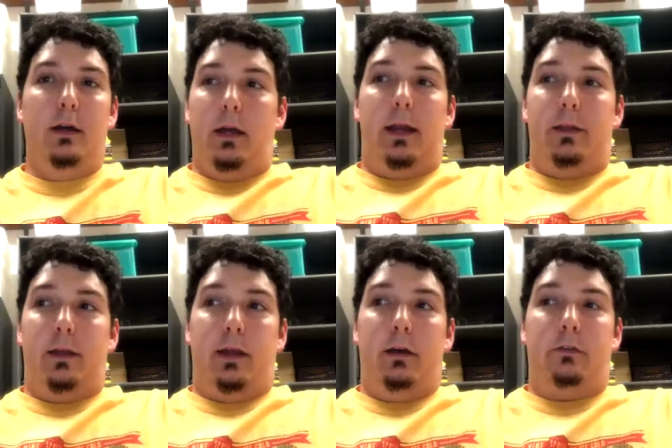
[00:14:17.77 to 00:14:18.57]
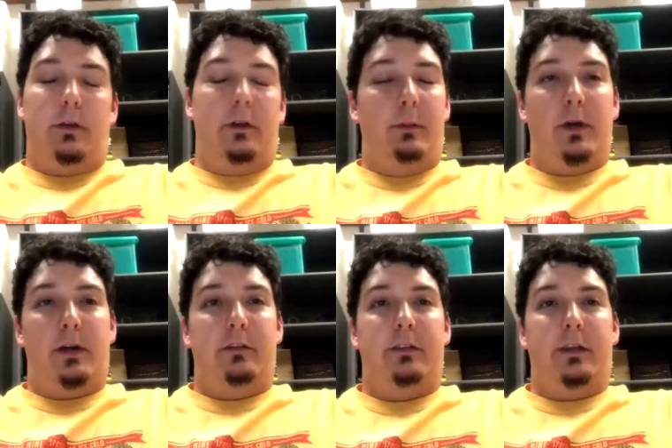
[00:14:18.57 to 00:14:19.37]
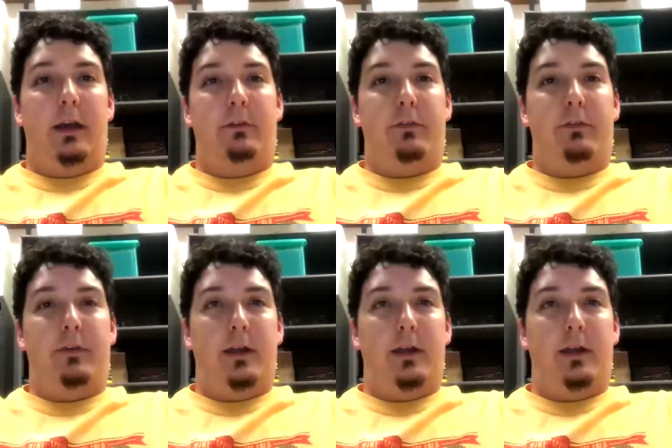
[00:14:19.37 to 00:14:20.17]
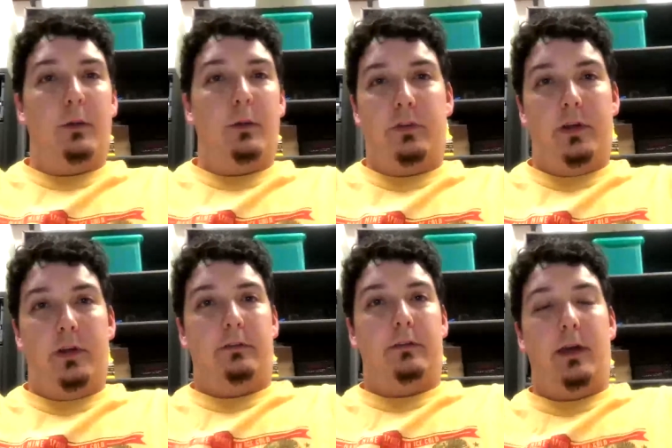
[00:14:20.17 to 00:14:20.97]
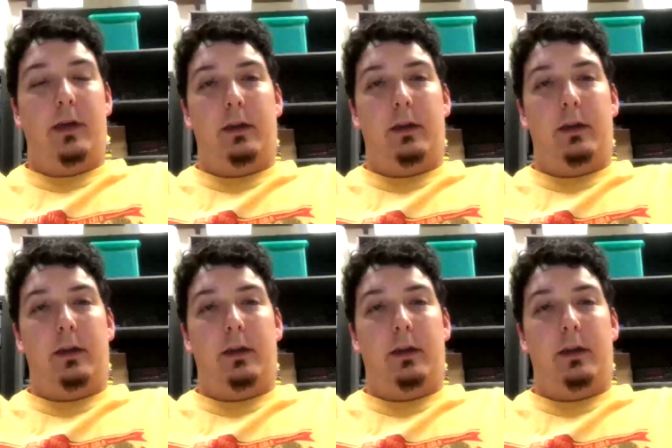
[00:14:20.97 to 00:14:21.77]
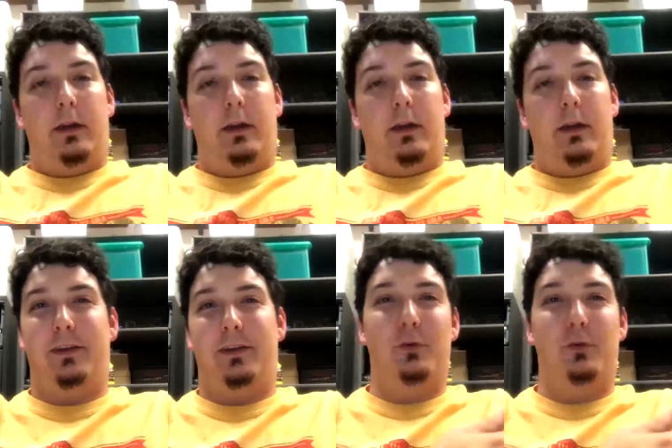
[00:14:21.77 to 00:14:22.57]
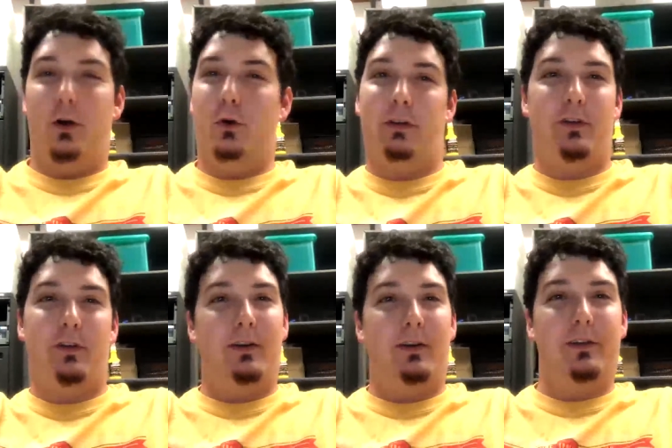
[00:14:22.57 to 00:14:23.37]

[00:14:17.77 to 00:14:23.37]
anything else, I'm not going to say I've had 100% satisfaction with people. I do get no's every now and then.